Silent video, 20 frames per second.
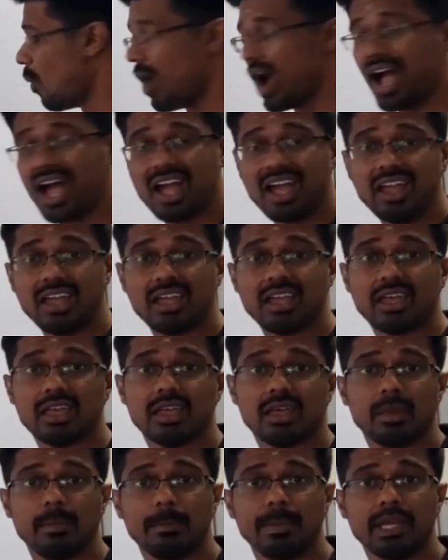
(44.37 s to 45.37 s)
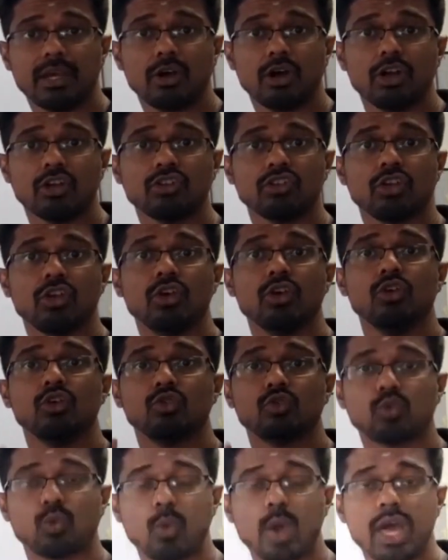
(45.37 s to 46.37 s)
Why? Because
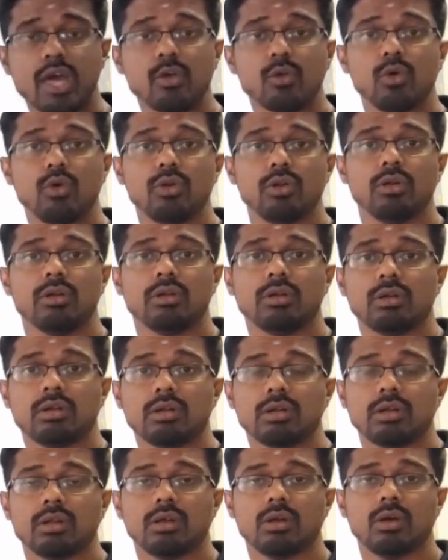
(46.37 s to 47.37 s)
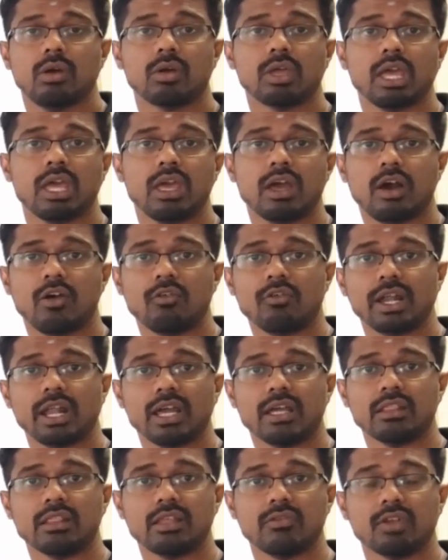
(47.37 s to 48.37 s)
square root
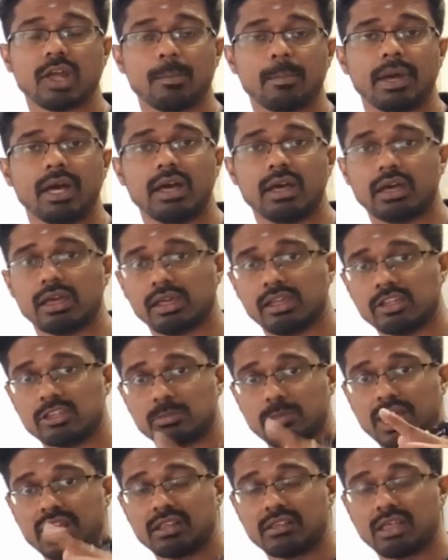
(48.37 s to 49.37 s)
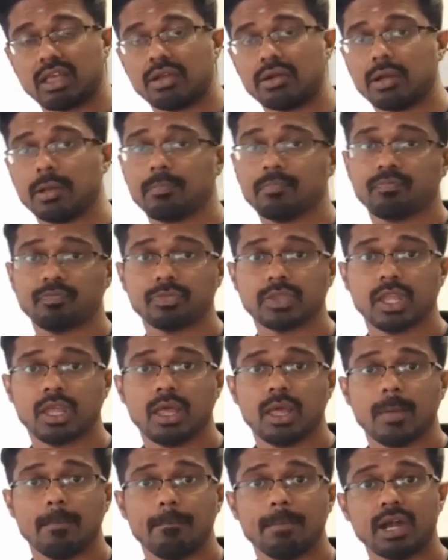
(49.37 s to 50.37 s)
of a negative number, it's math error.
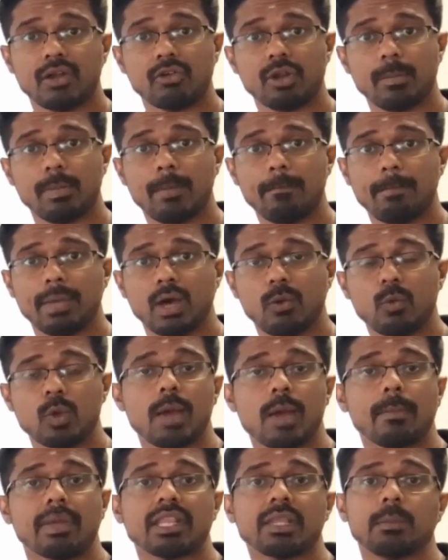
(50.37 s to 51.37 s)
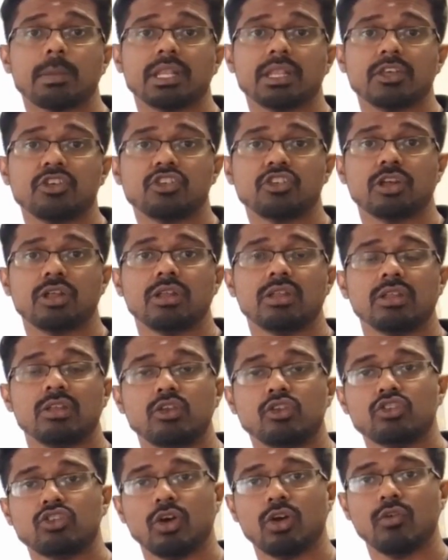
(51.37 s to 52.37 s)
But remember, we are
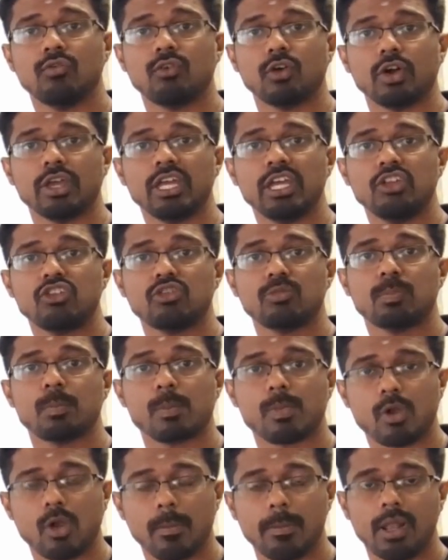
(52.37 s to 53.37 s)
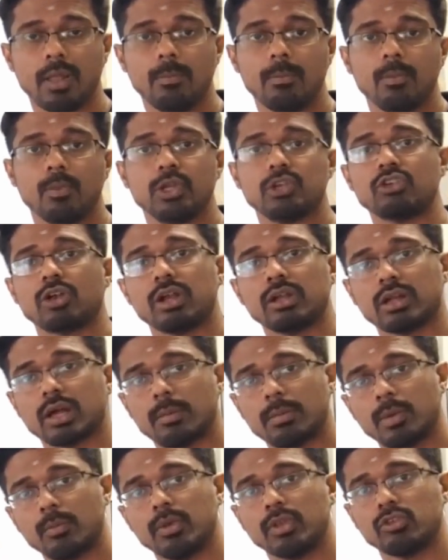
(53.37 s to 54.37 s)
mathematicians, so for each problem we
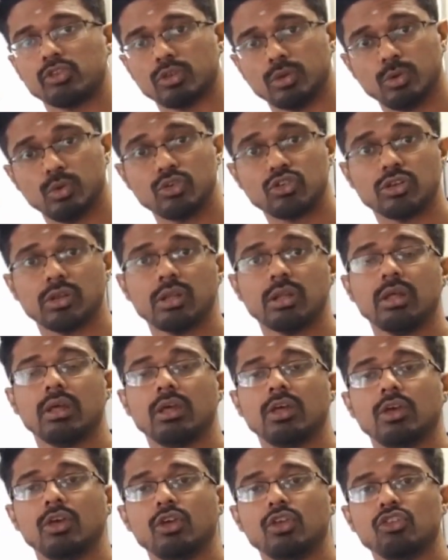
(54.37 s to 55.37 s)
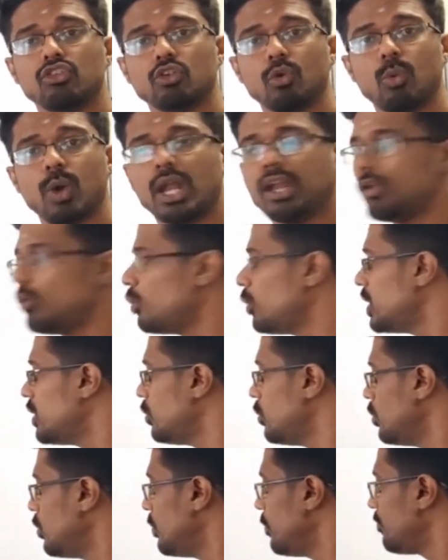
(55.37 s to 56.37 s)
try to come up with solution. So what
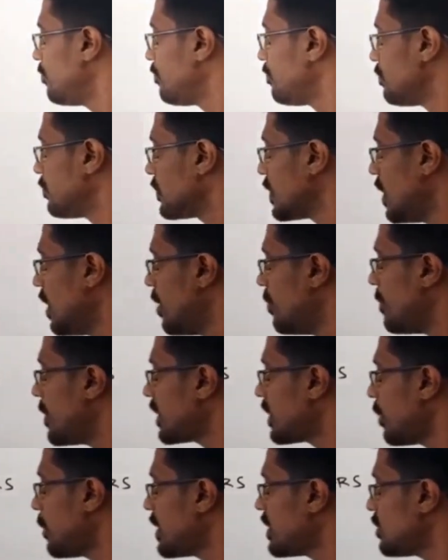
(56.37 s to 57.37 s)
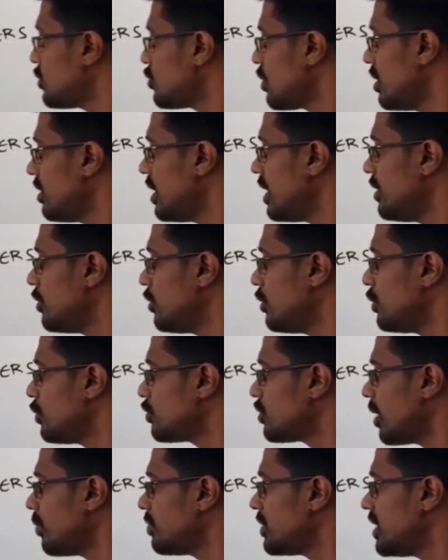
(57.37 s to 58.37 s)
do? Mathematicians, they
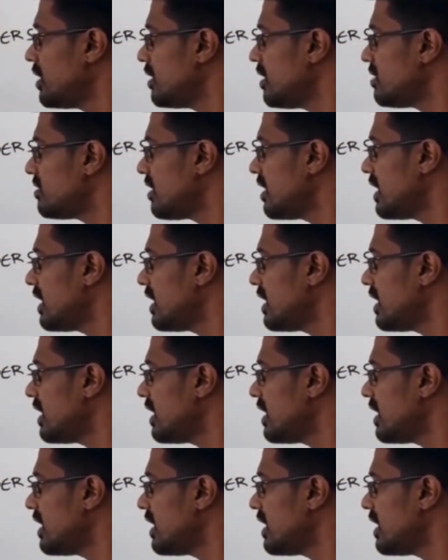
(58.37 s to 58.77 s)
introduce something.